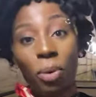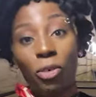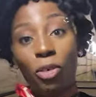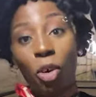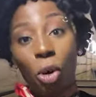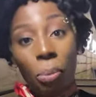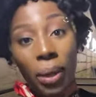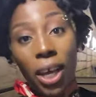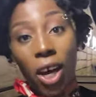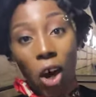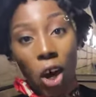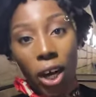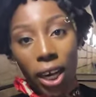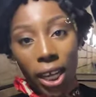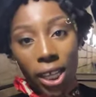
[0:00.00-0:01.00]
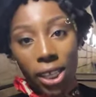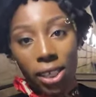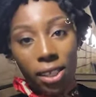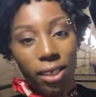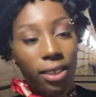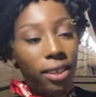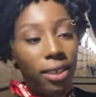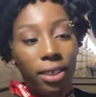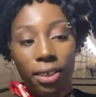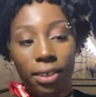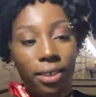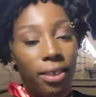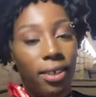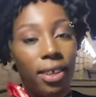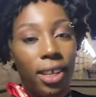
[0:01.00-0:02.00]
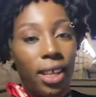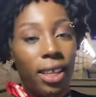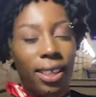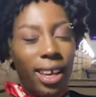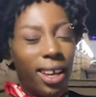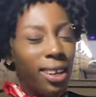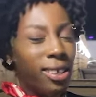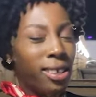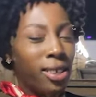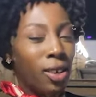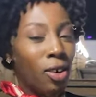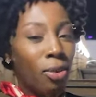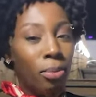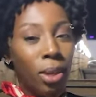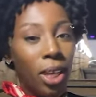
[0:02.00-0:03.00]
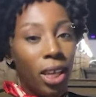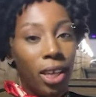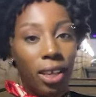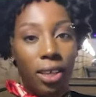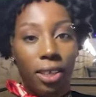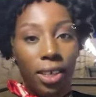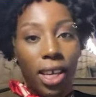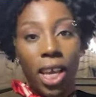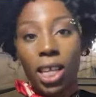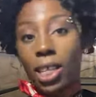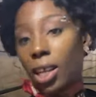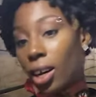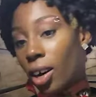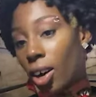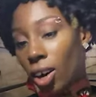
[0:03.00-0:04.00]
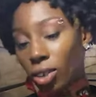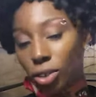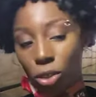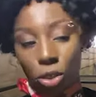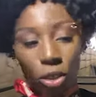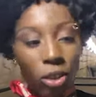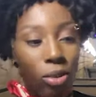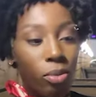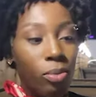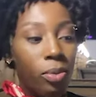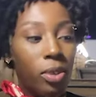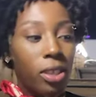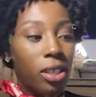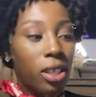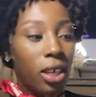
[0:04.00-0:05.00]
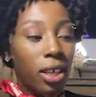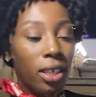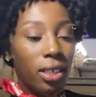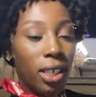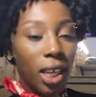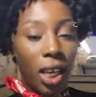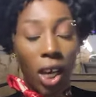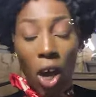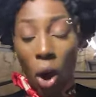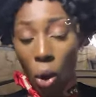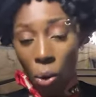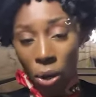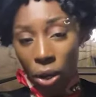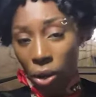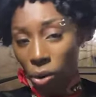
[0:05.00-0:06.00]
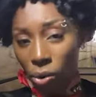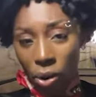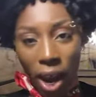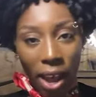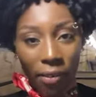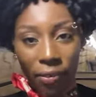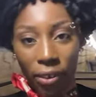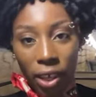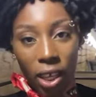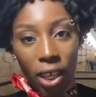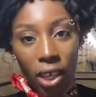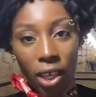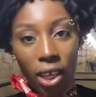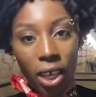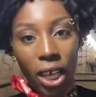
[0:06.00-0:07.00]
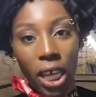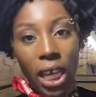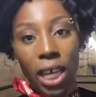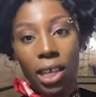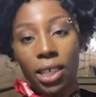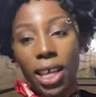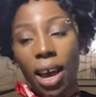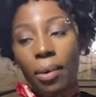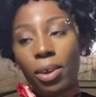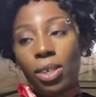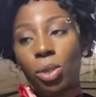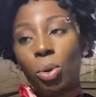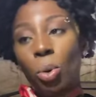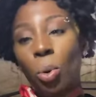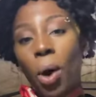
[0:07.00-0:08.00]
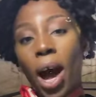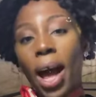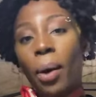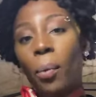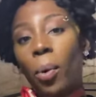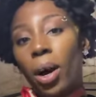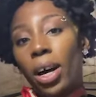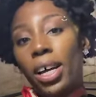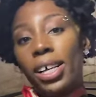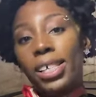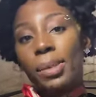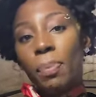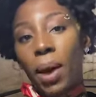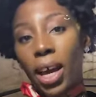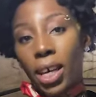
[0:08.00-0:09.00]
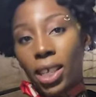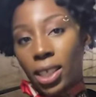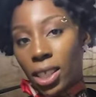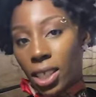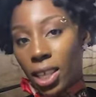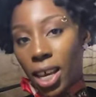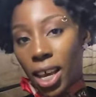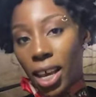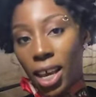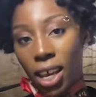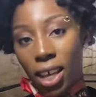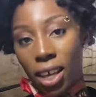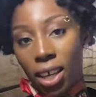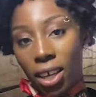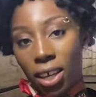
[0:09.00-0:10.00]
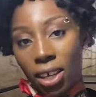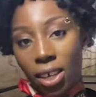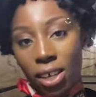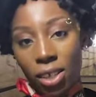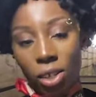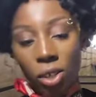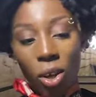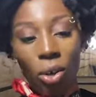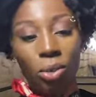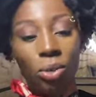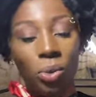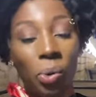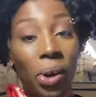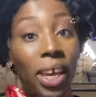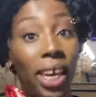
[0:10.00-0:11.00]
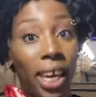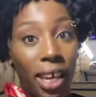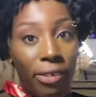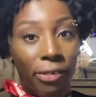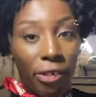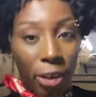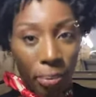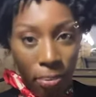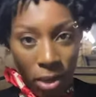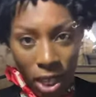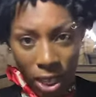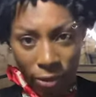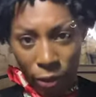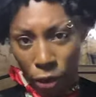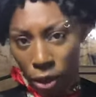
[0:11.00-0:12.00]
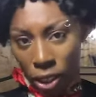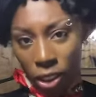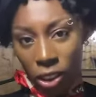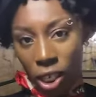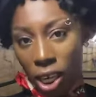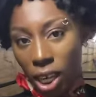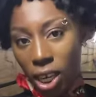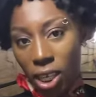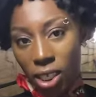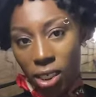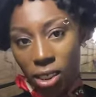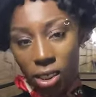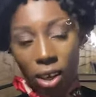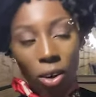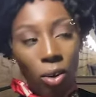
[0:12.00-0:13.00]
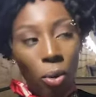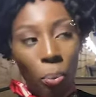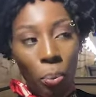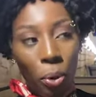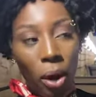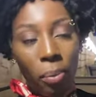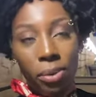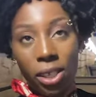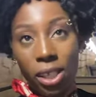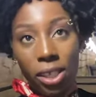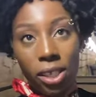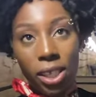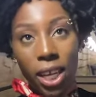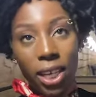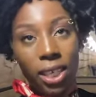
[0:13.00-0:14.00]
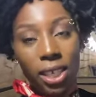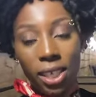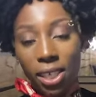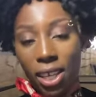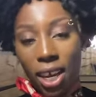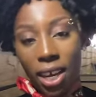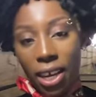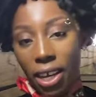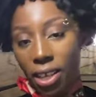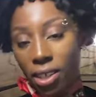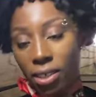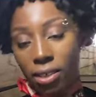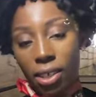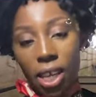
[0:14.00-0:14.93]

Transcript: performing artist, that is so me. The costumes, the choreography, that was who I was back in the day. So doing it for me for a change, the whole props and set design,